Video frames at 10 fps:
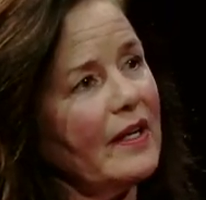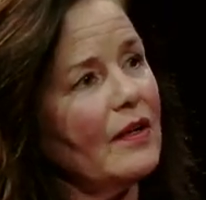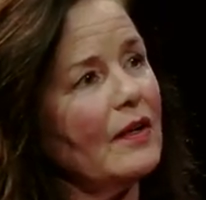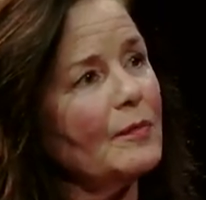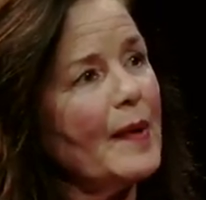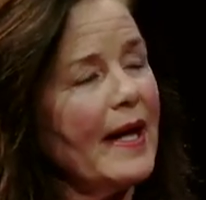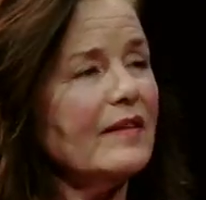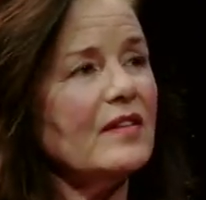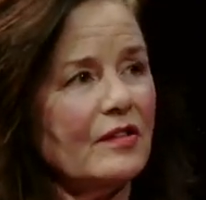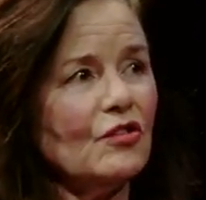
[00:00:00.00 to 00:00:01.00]
hear,
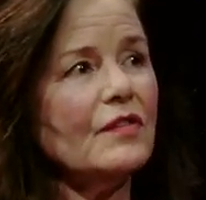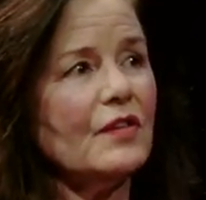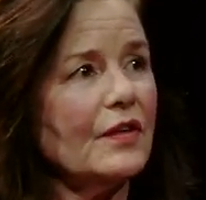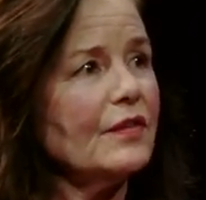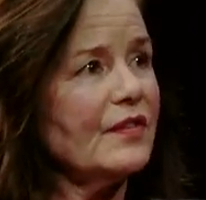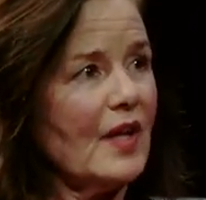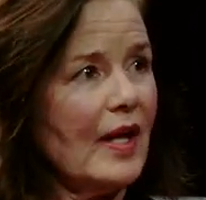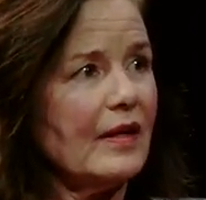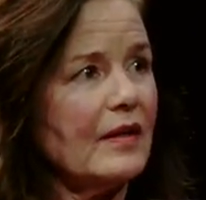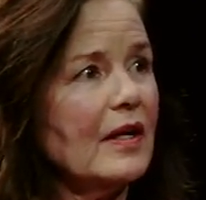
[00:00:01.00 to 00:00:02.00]
pay attention to your
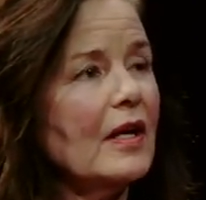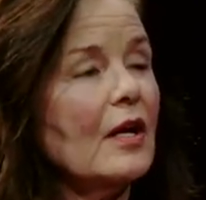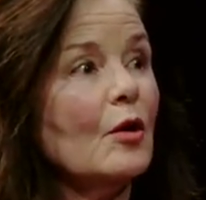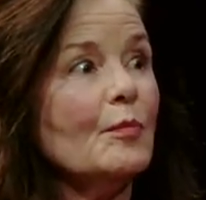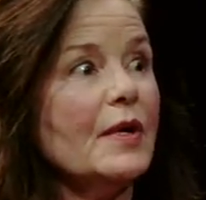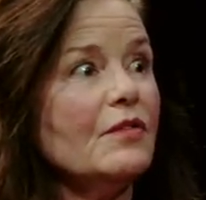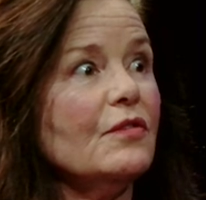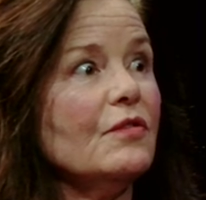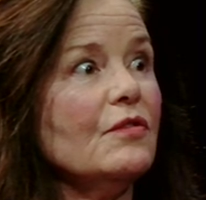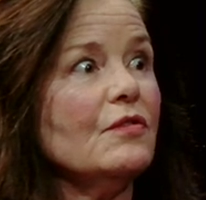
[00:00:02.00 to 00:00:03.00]
sun, but
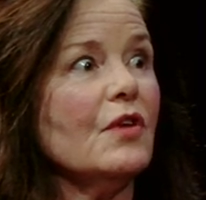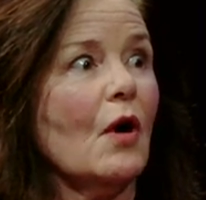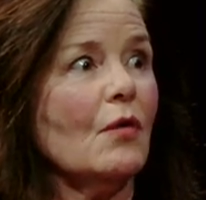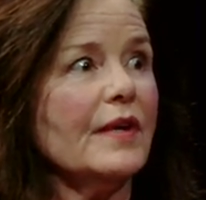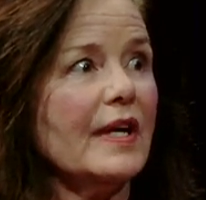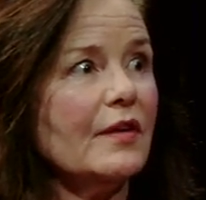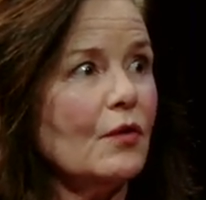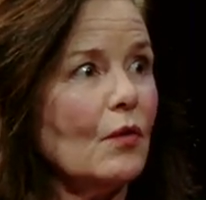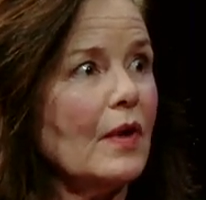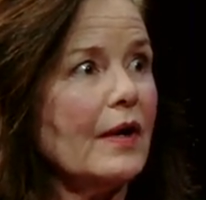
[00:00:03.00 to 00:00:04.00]
don't
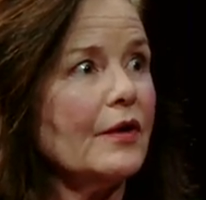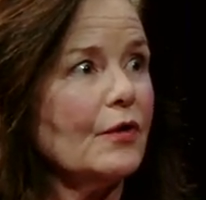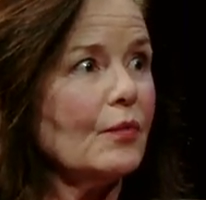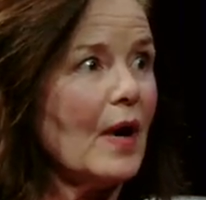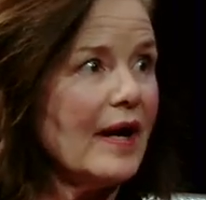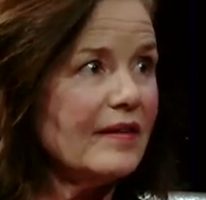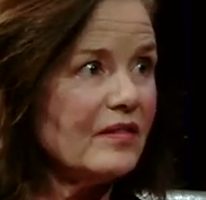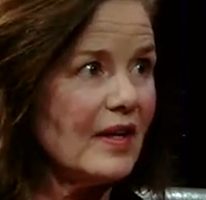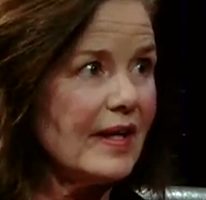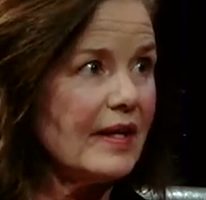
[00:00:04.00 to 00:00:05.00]
ignore your
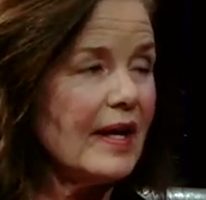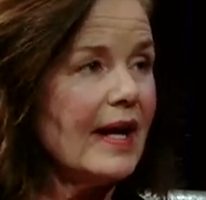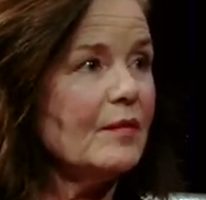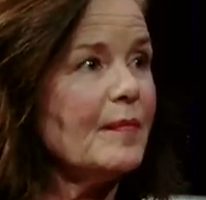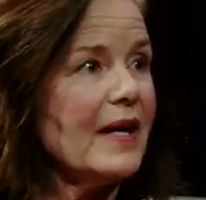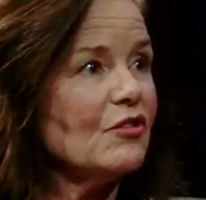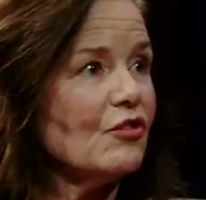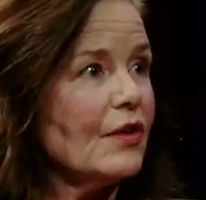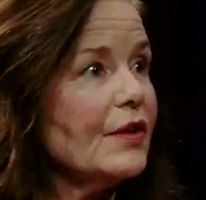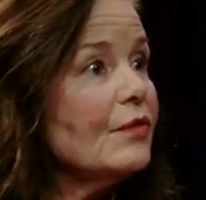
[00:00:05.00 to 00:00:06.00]
rising and make
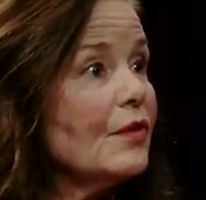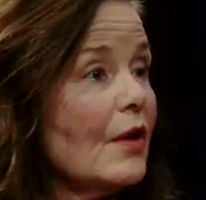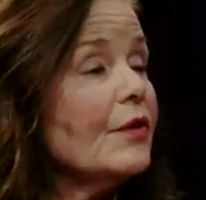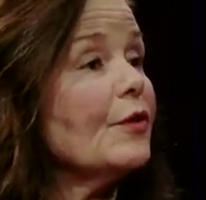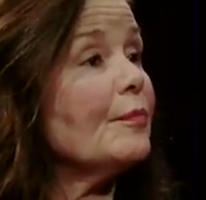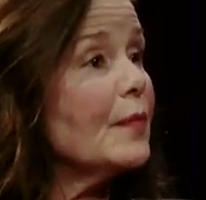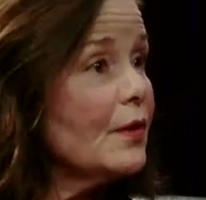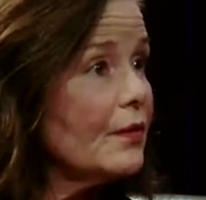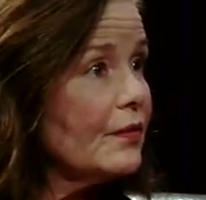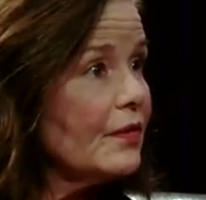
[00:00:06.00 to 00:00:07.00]
sure you know your
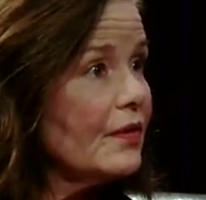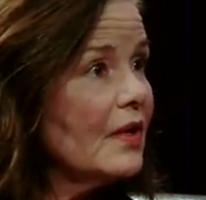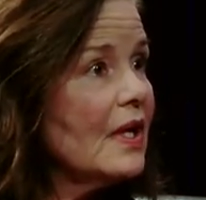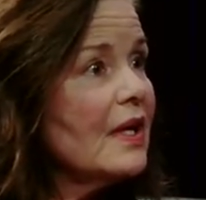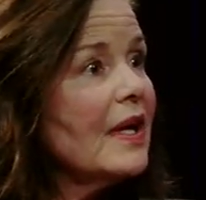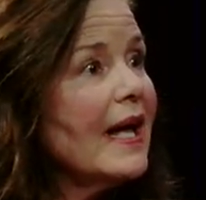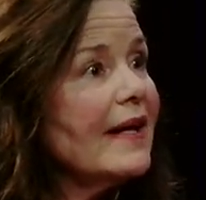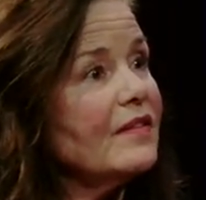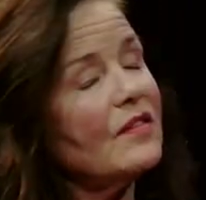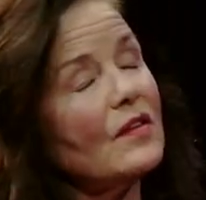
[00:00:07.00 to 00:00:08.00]
moon.
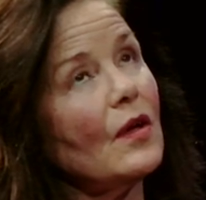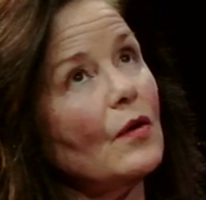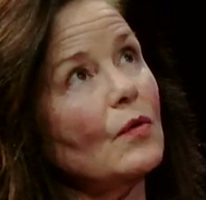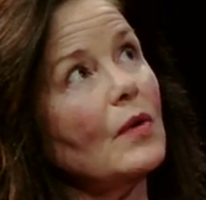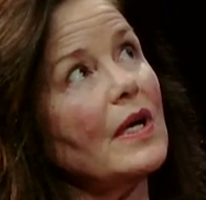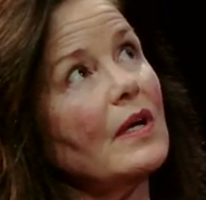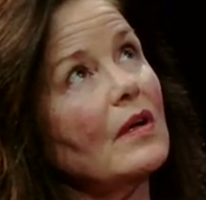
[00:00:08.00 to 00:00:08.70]
And so